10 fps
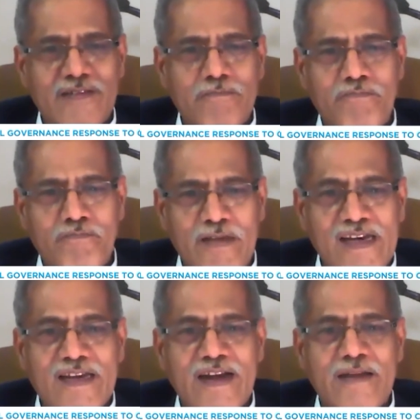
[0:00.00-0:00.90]
the
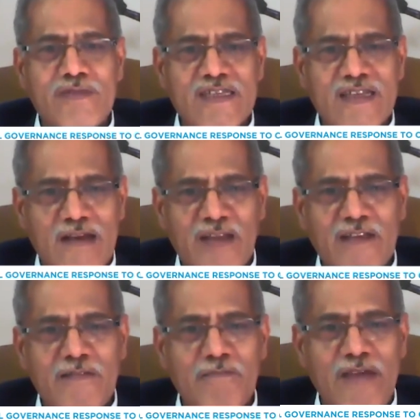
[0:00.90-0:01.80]
pilgrims
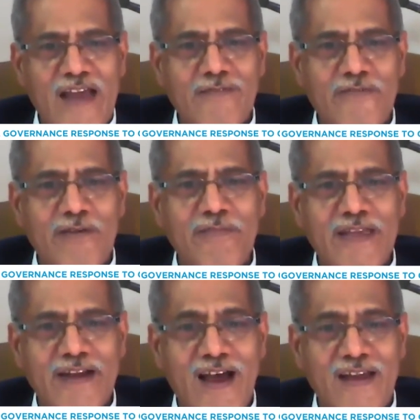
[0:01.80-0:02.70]
coming back from
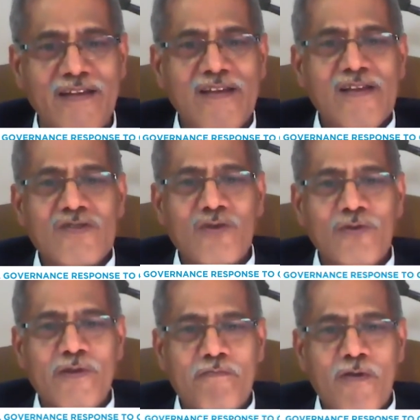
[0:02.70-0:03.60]
Iran. So
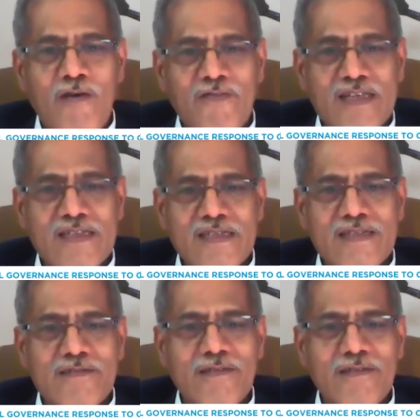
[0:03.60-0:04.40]
the province